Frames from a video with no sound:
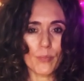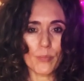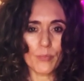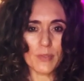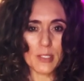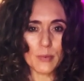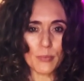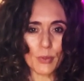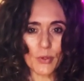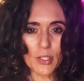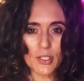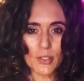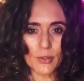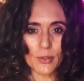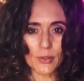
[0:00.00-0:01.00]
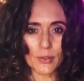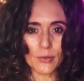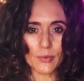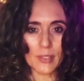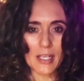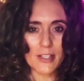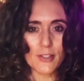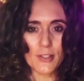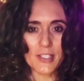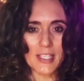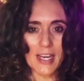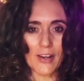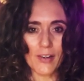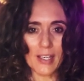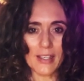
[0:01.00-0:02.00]
spiritual,
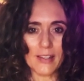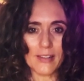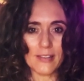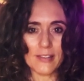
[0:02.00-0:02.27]
esoteric